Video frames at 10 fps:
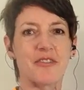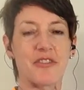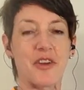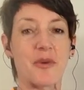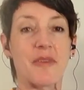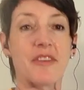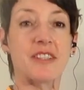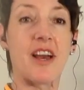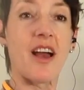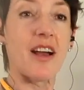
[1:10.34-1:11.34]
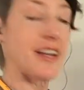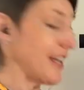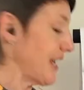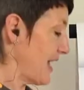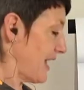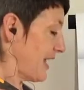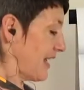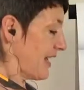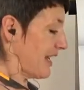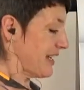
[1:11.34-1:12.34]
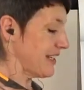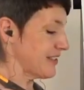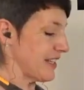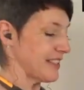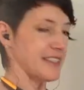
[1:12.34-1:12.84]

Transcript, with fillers: flow of the tongue is